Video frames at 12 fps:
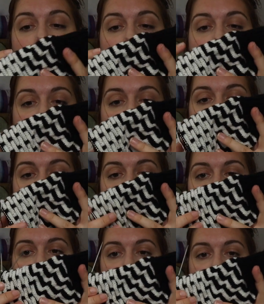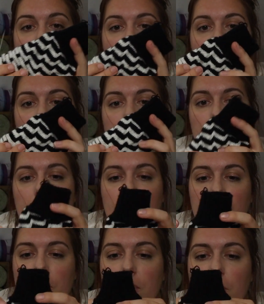So the
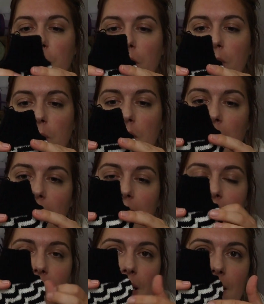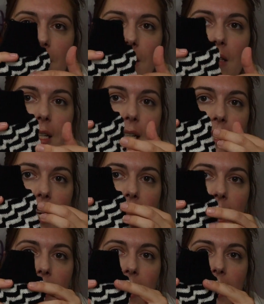first part was like this
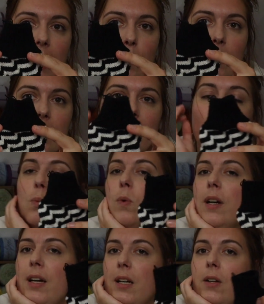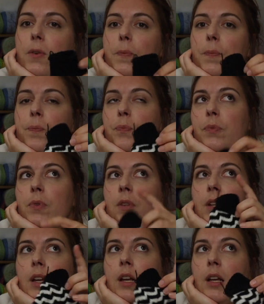zigzag, and I was like, well,
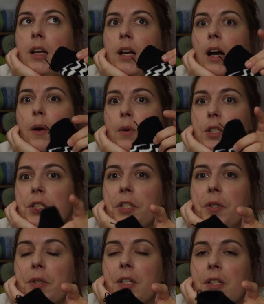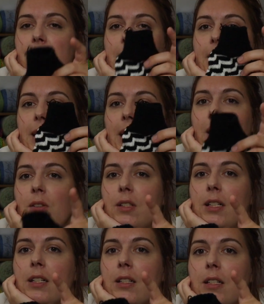I was curious, like, how is
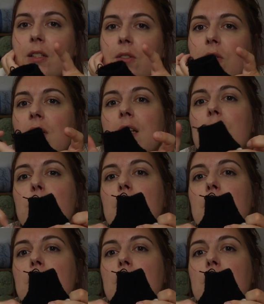he gonna do this?